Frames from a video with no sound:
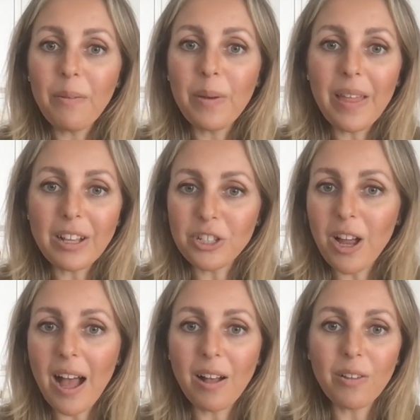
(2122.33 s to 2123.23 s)
with our
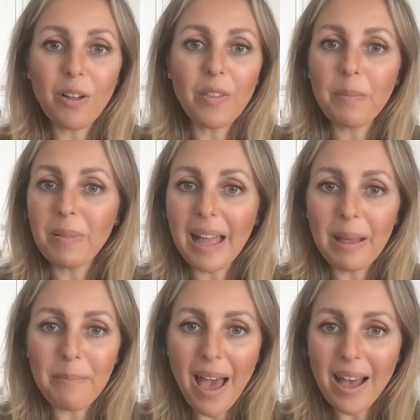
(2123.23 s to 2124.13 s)
child on the
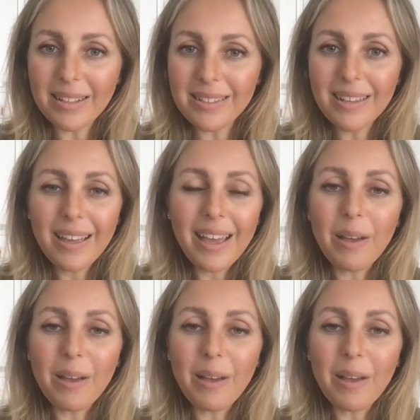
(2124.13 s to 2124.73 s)
playmat.